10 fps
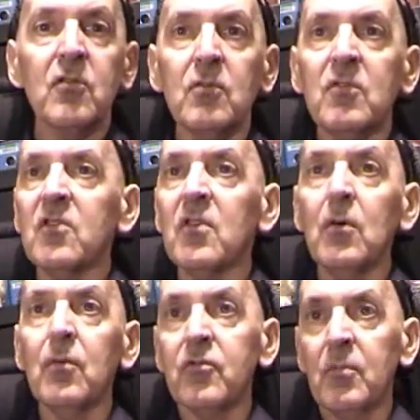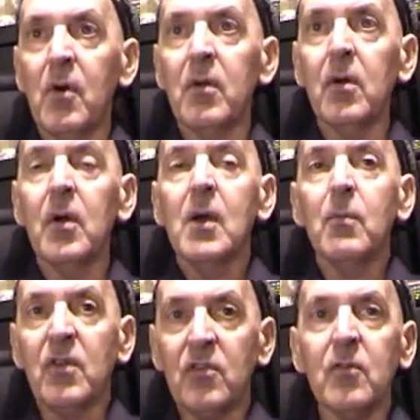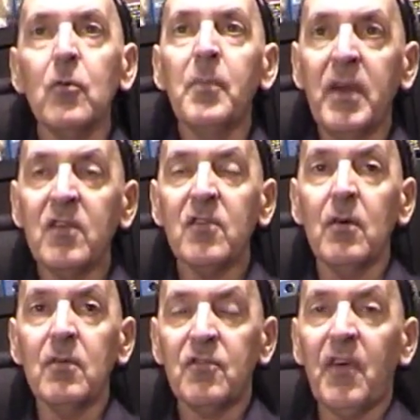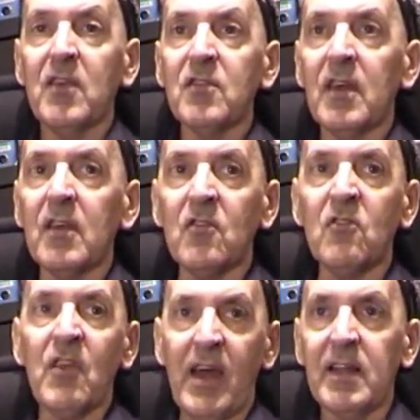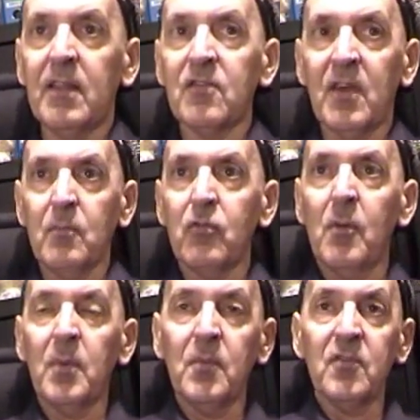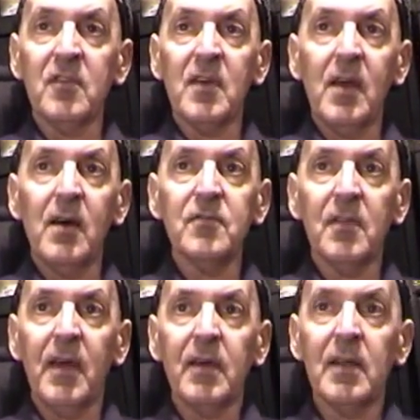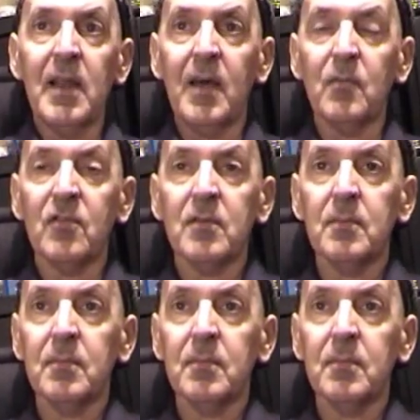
to dissolve tomorrow, we'd still be facing exactly the same problems the day after that collapse.